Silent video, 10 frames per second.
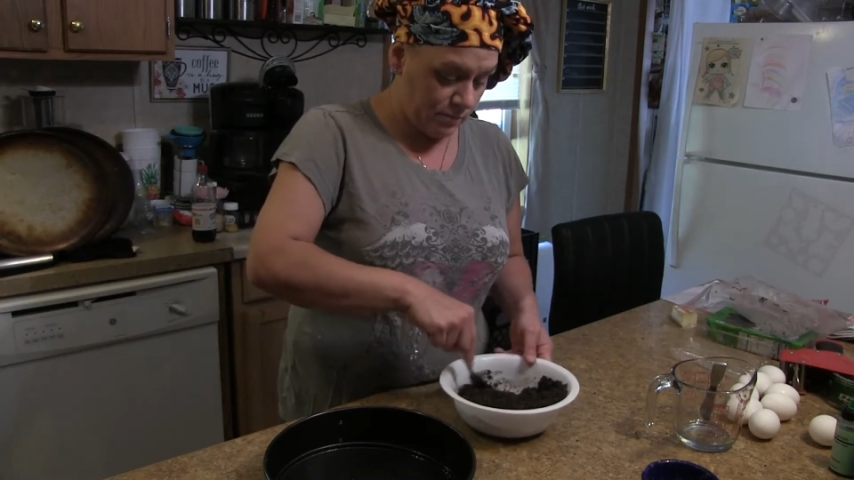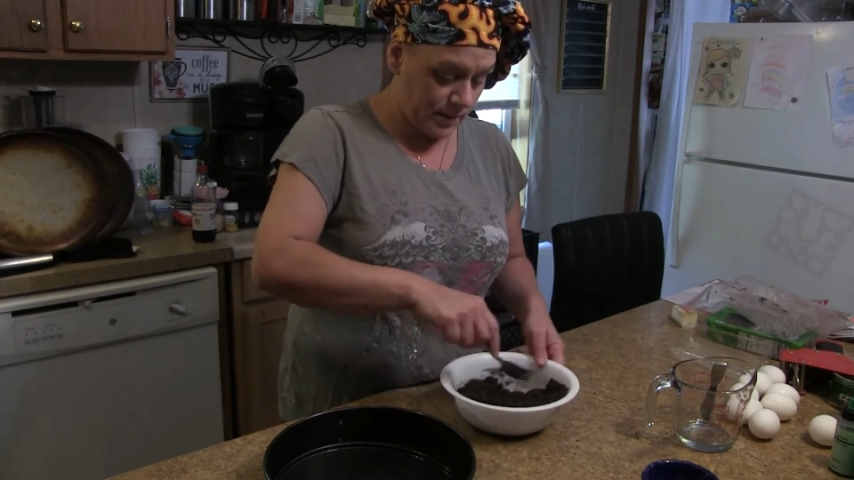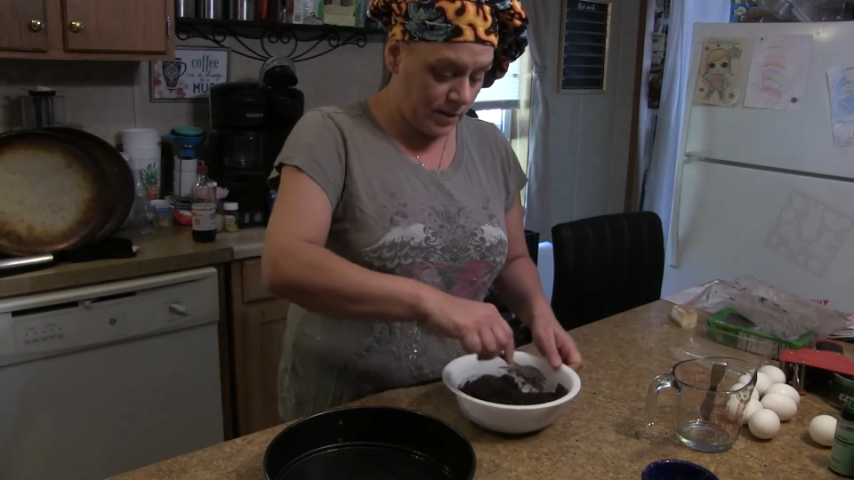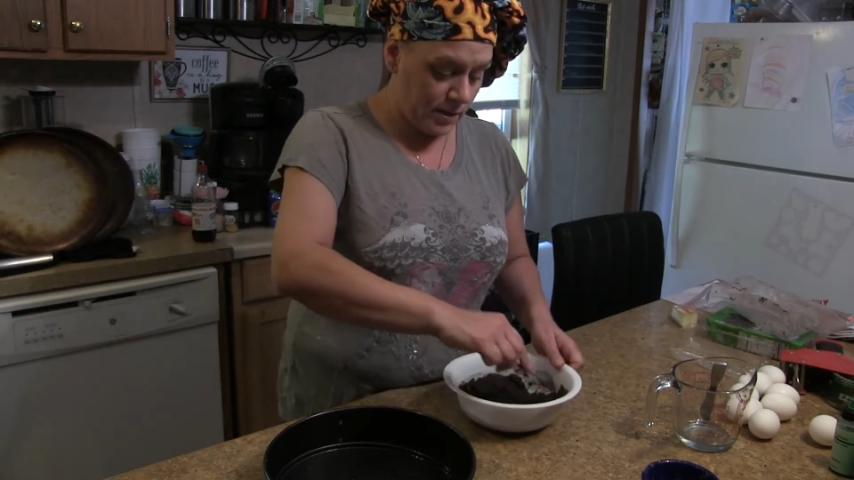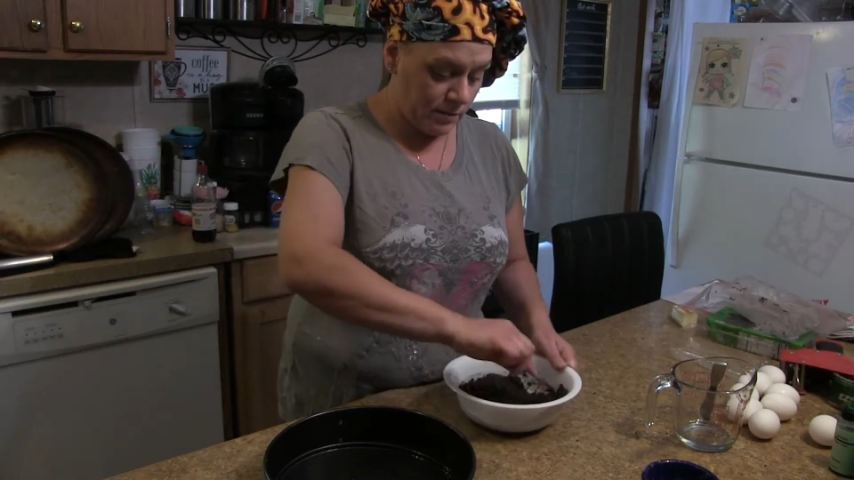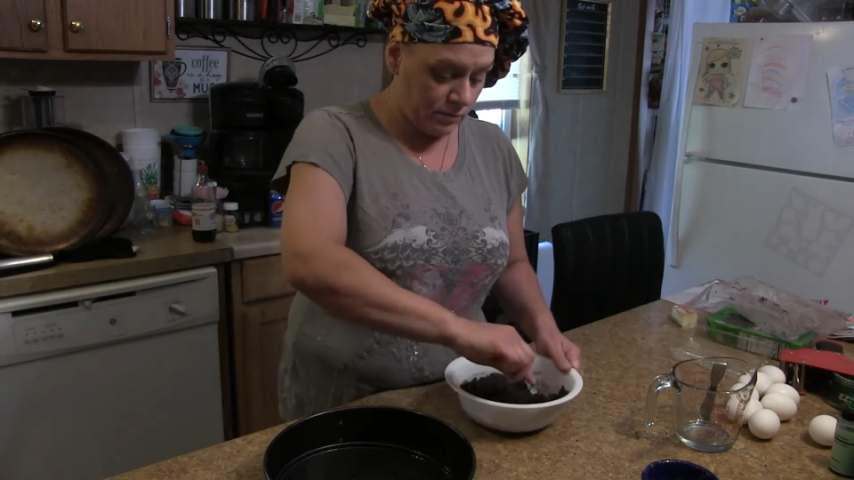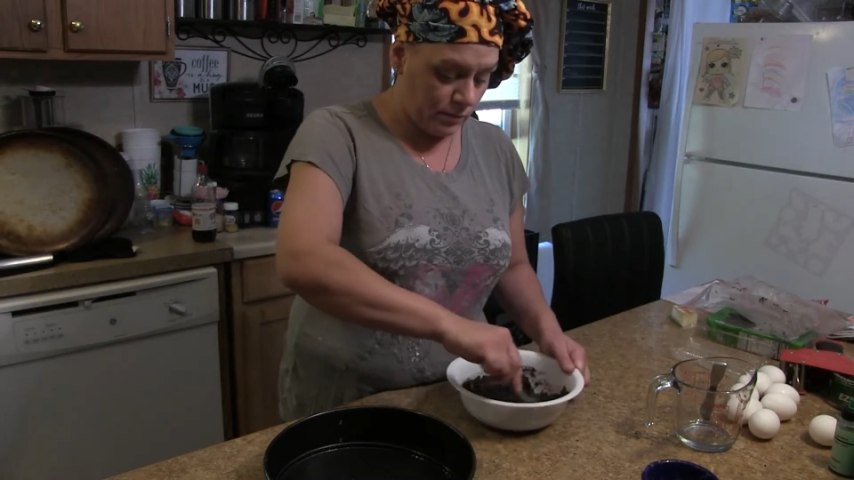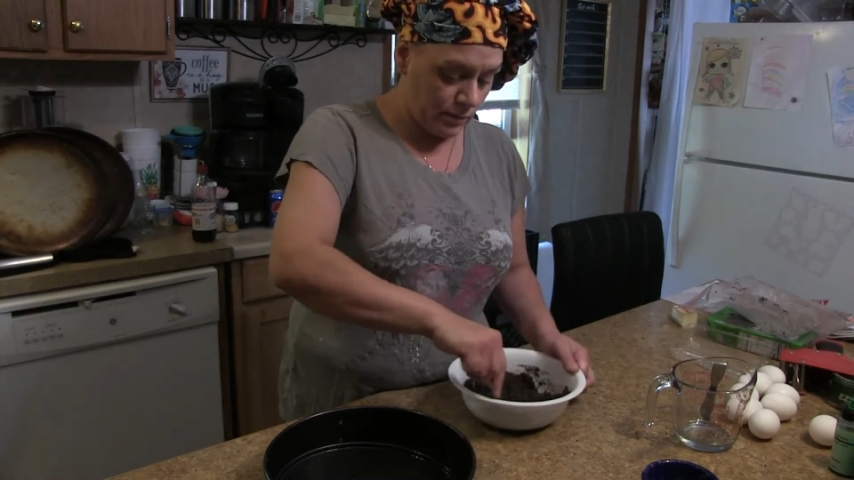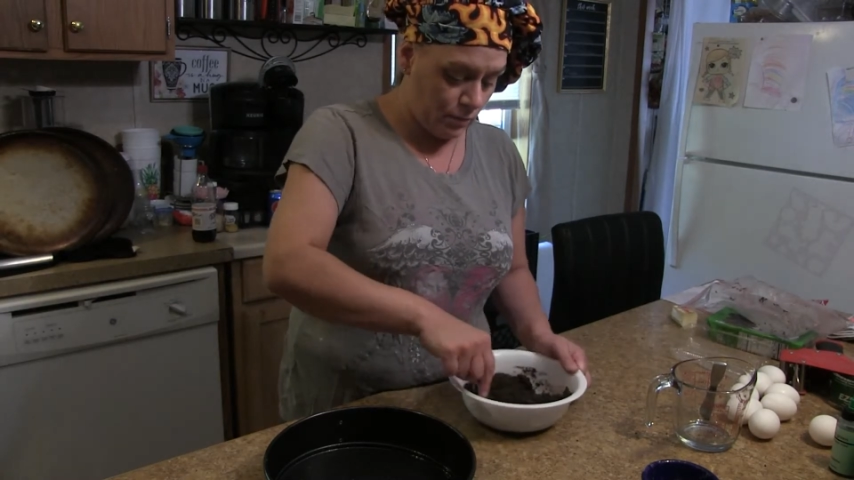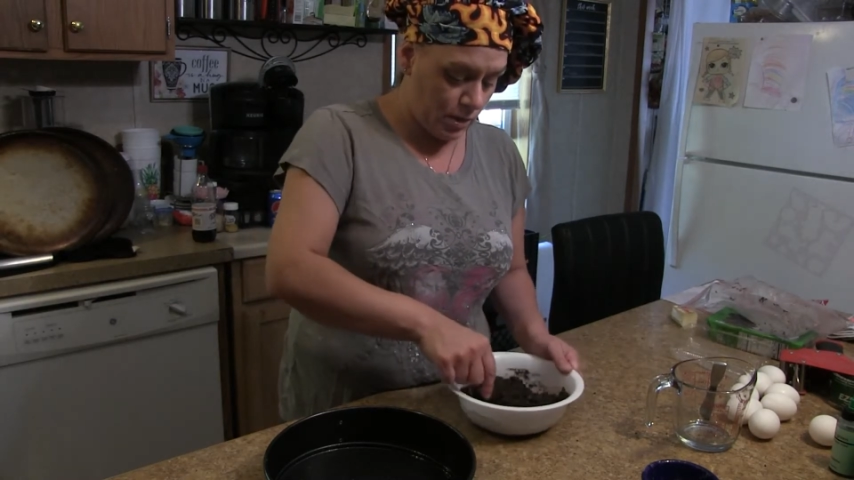better
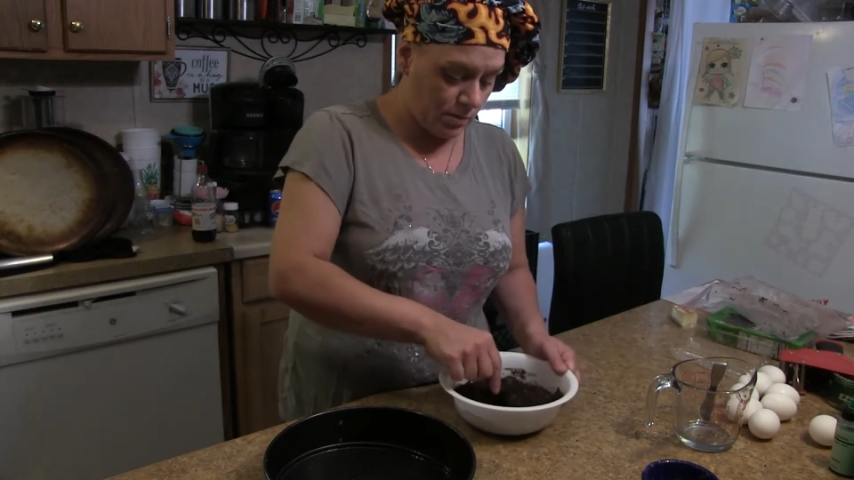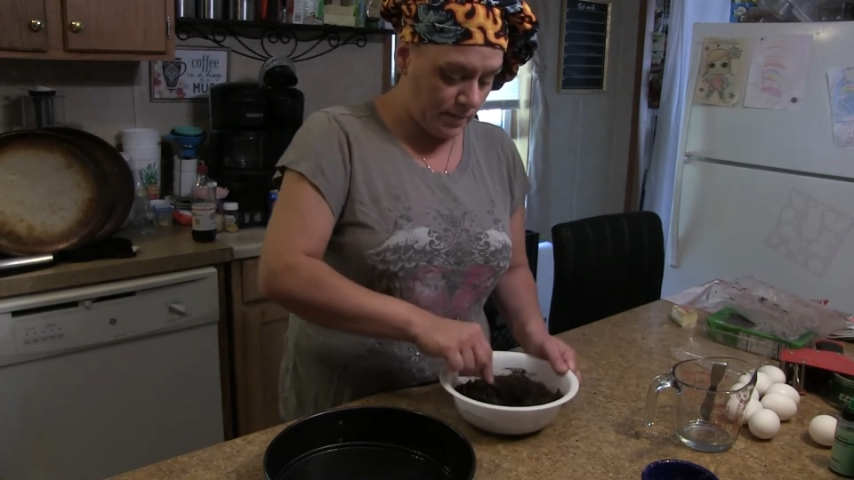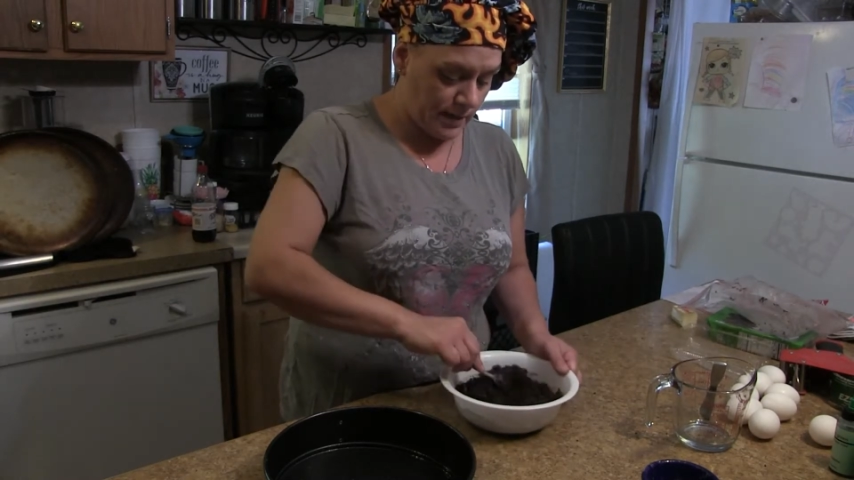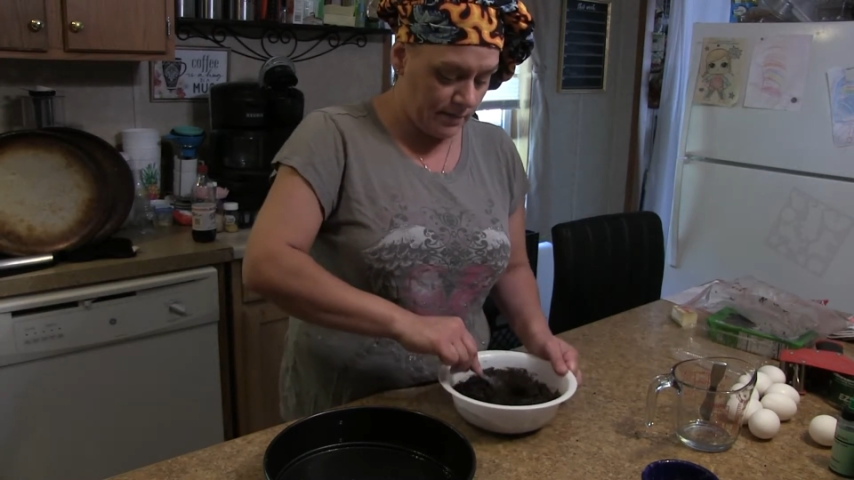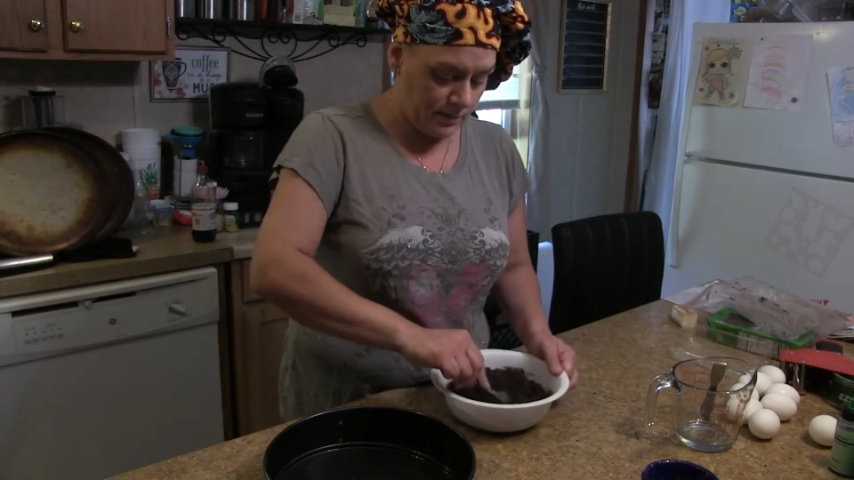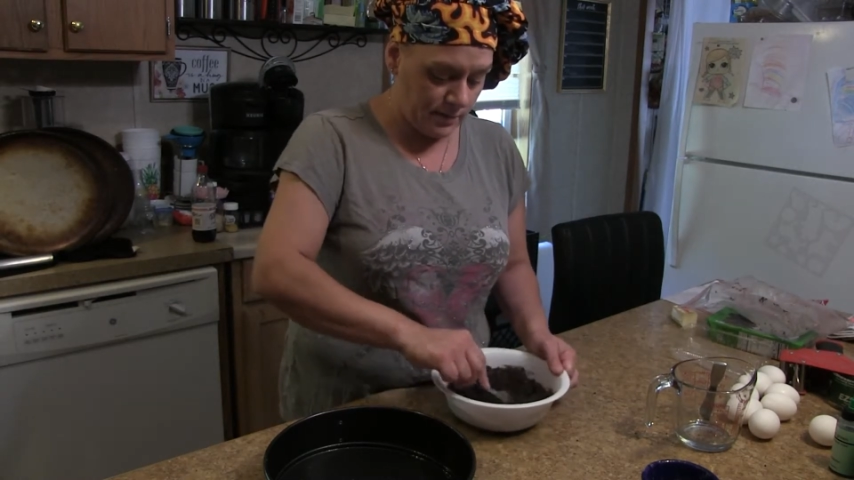with a water bath.